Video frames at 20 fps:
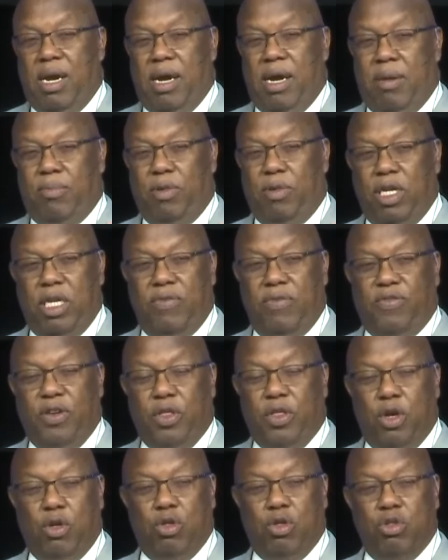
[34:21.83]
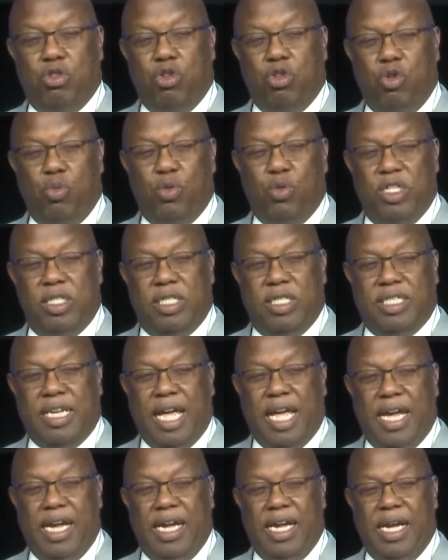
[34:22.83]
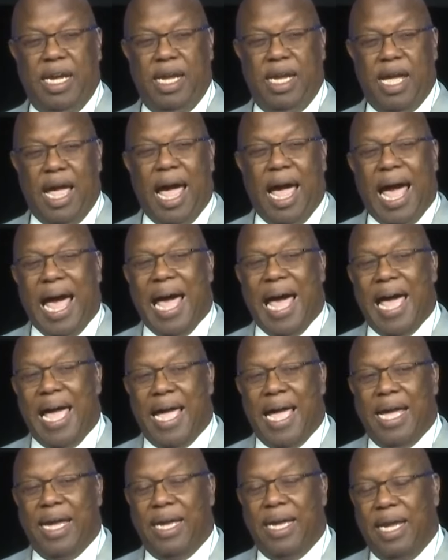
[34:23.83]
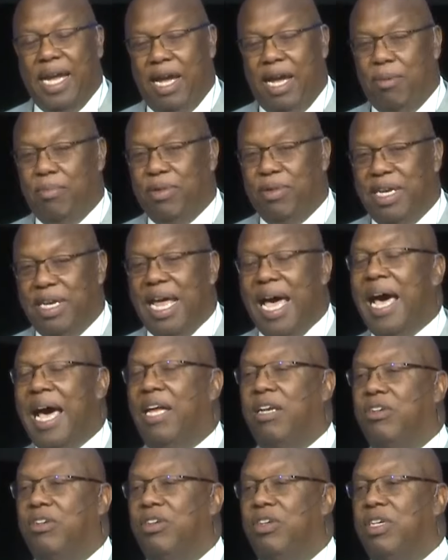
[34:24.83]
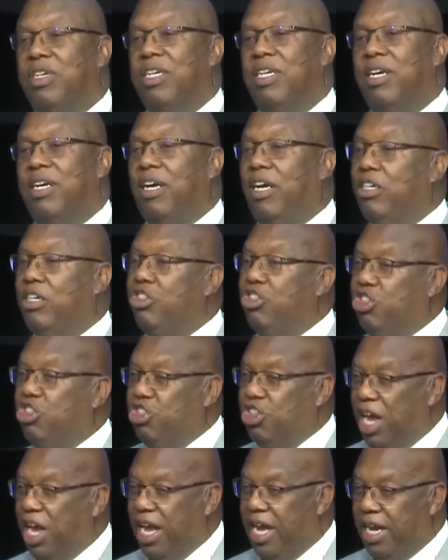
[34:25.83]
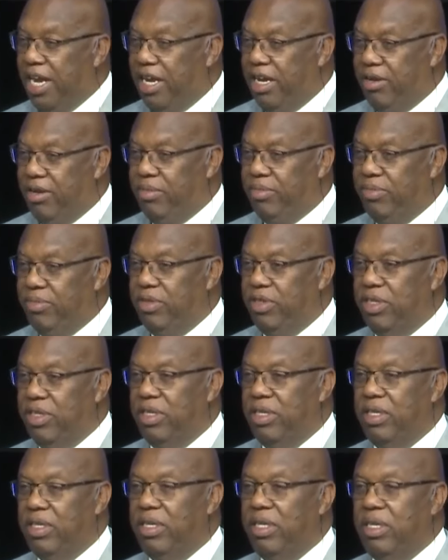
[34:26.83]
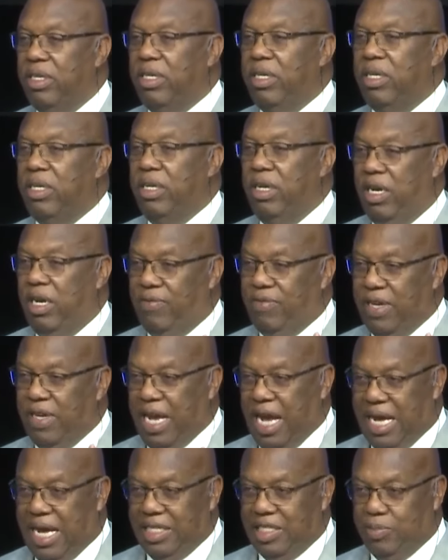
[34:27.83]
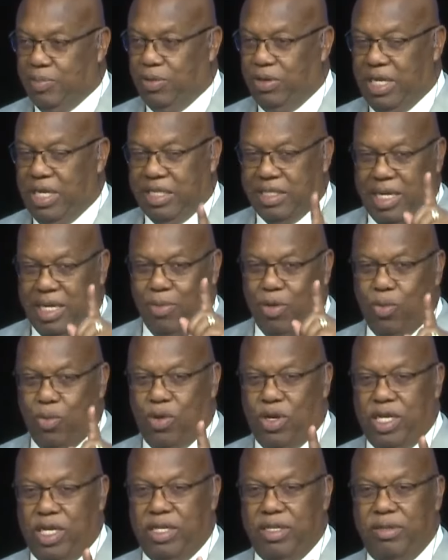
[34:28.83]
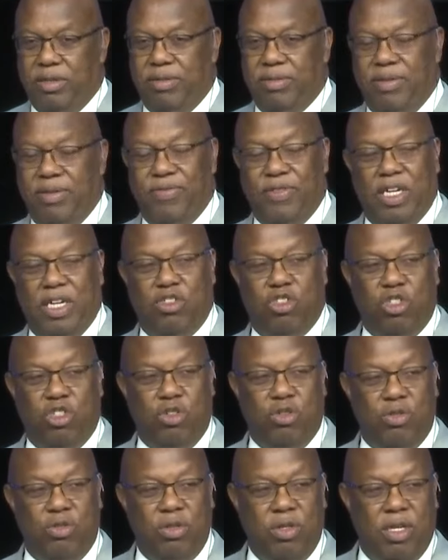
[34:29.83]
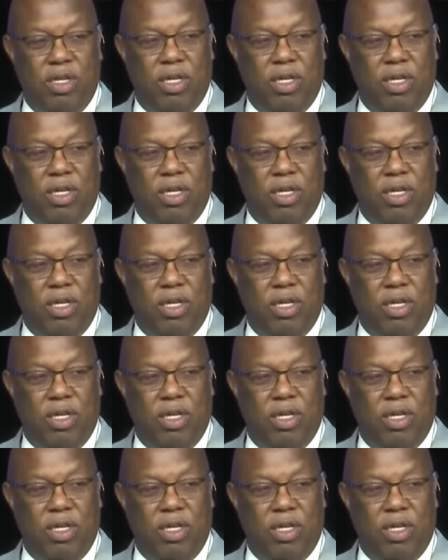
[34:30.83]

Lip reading: I'm looking for those who will say, I am not ashamed of the gospel. That's number one. That's you.